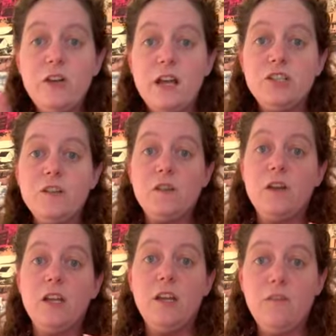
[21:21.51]
edge is going
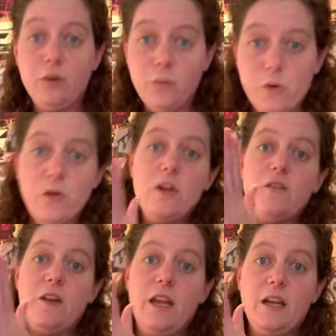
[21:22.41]
to give you more
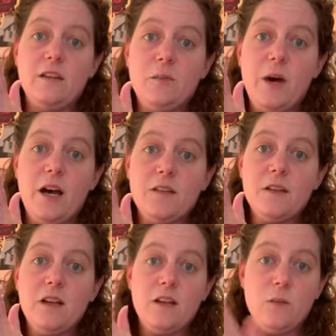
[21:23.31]
of an ink
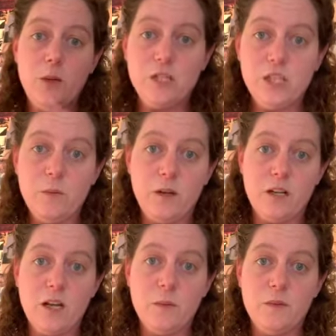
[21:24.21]
deposit, especially when
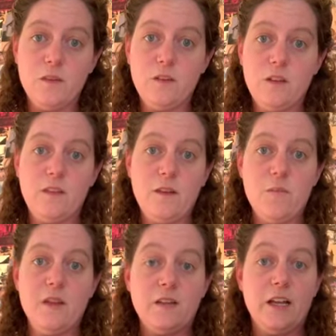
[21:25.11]
it comes to
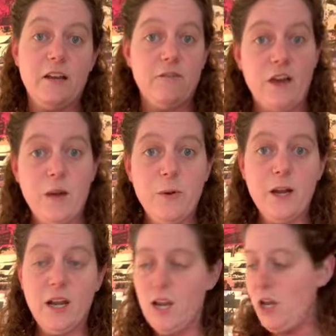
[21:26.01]
something like
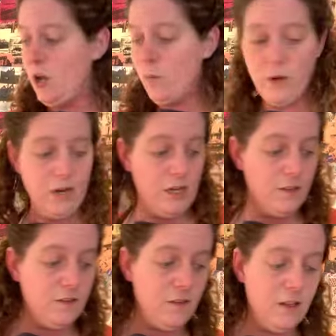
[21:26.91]
fabric,
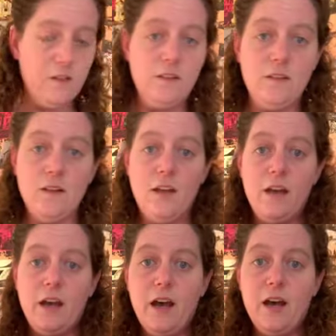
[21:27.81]
whereas this
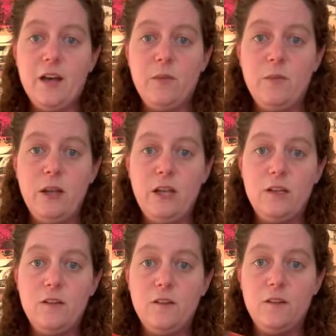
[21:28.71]
um,
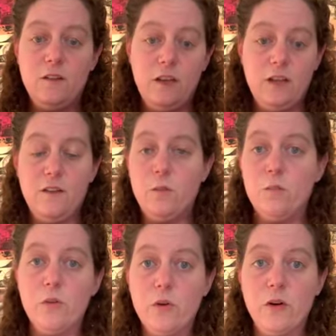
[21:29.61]
is, is
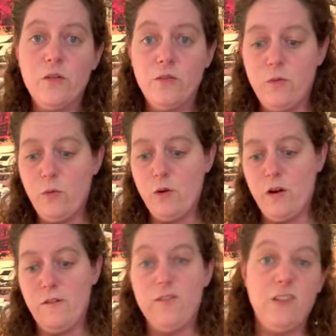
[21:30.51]
more
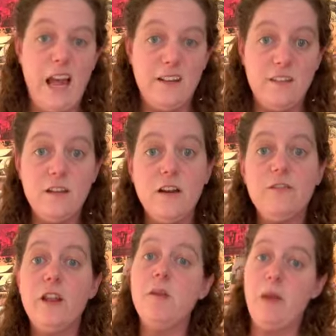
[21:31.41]
for flat
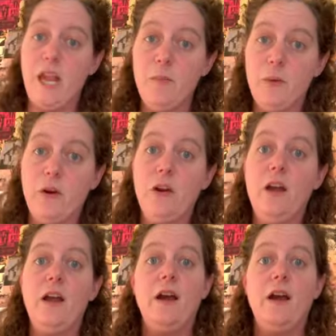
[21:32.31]
stuff like paper